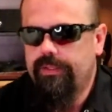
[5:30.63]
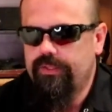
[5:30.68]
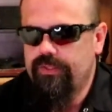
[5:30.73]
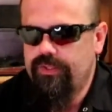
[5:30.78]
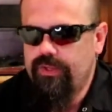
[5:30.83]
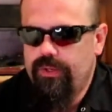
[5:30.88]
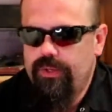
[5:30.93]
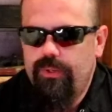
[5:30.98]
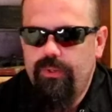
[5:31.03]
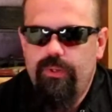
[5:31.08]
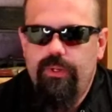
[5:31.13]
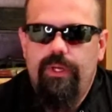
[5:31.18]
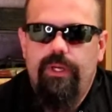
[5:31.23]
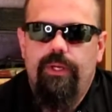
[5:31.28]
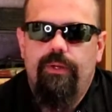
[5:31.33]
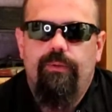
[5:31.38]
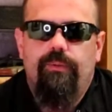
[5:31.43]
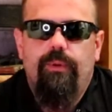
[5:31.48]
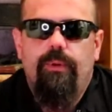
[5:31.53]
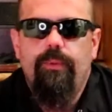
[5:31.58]
So
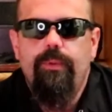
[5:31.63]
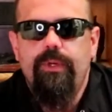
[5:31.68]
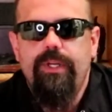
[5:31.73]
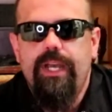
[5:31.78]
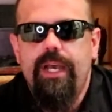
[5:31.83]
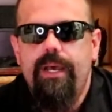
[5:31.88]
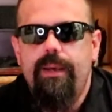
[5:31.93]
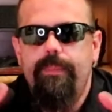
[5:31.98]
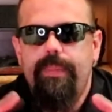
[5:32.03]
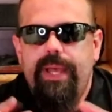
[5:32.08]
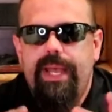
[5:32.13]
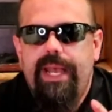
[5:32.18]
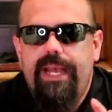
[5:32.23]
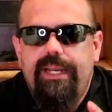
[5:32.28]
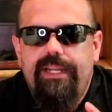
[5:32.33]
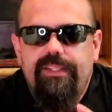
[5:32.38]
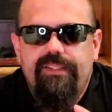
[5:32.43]
RoboCop had